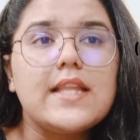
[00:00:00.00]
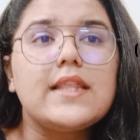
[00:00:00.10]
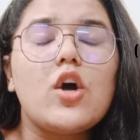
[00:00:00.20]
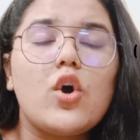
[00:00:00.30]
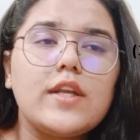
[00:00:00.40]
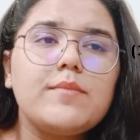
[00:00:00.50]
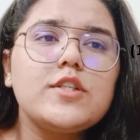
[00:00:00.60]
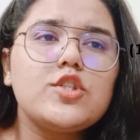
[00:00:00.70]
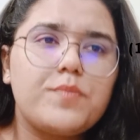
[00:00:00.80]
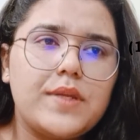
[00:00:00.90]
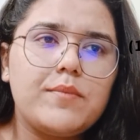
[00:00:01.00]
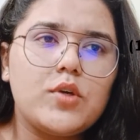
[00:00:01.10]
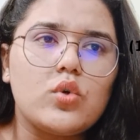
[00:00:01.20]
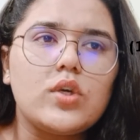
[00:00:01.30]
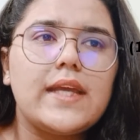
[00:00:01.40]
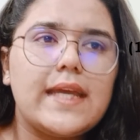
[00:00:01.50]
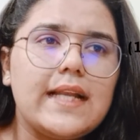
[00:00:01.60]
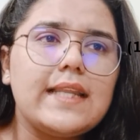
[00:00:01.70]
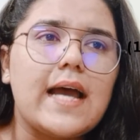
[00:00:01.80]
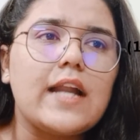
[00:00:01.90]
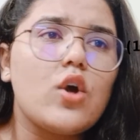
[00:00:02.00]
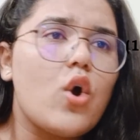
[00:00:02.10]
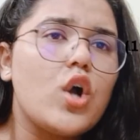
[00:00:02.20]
The Honorable Supreme Court held that